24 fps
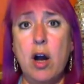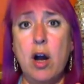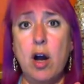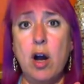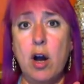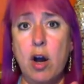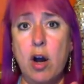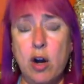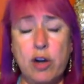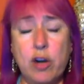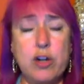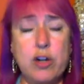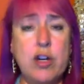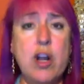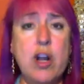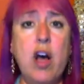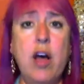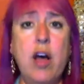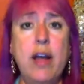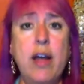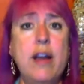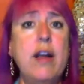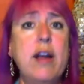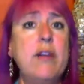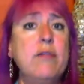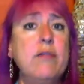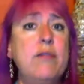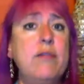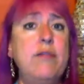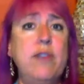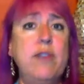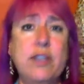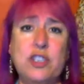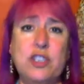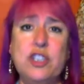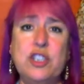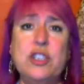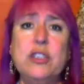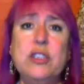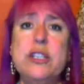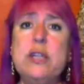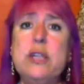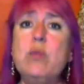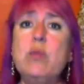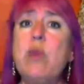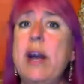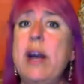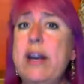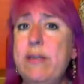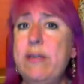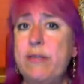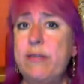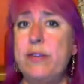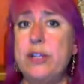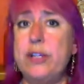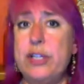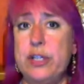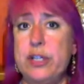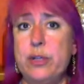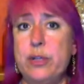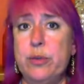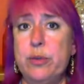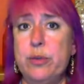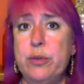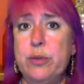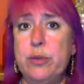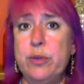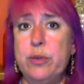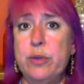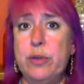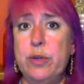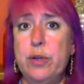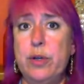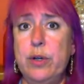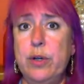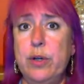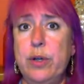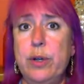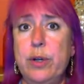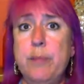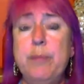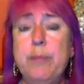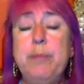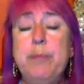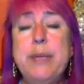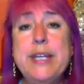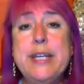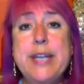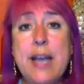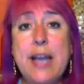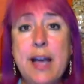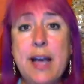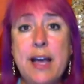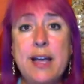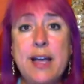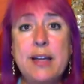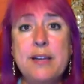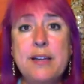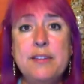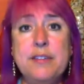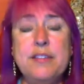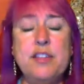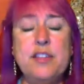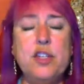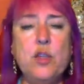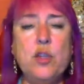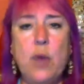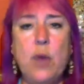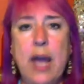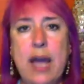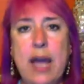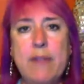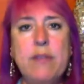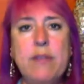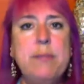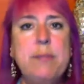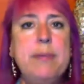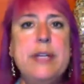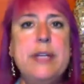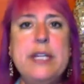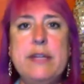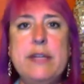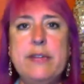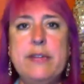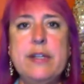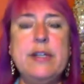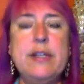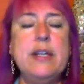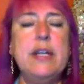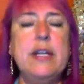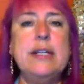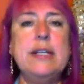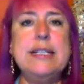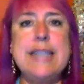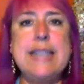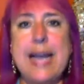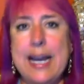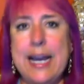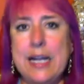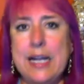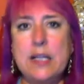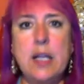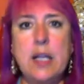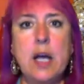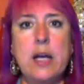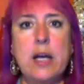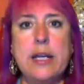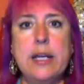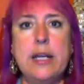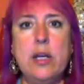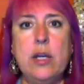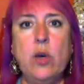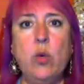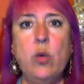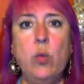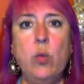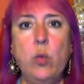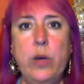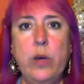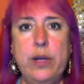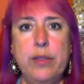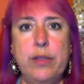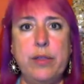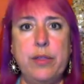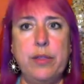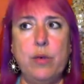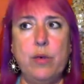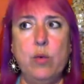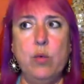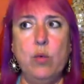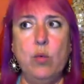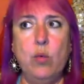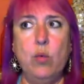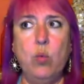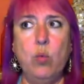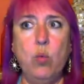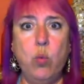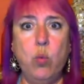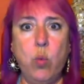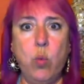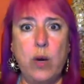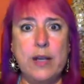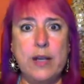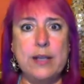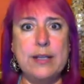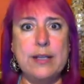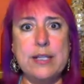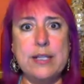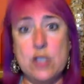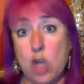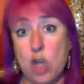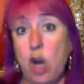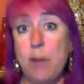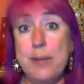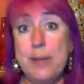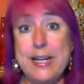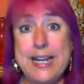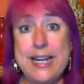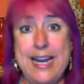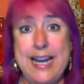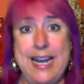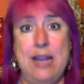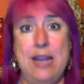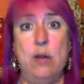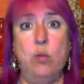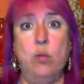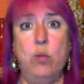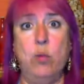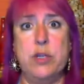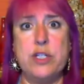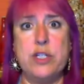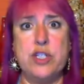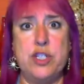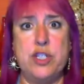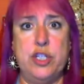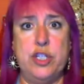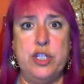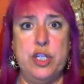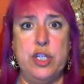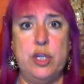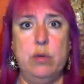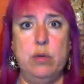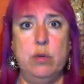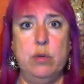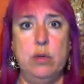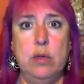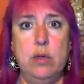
are not functionally right for you because you haven't been even dialoguing with what the dominant hand wants to do.